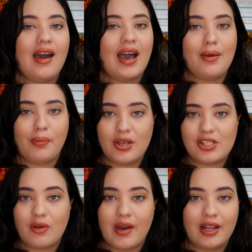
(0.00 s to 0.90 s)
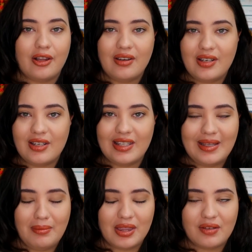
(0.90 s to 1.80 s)
I am posting quite a lot in
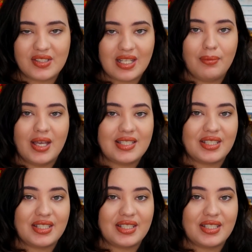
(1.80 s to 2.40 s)
the month of December,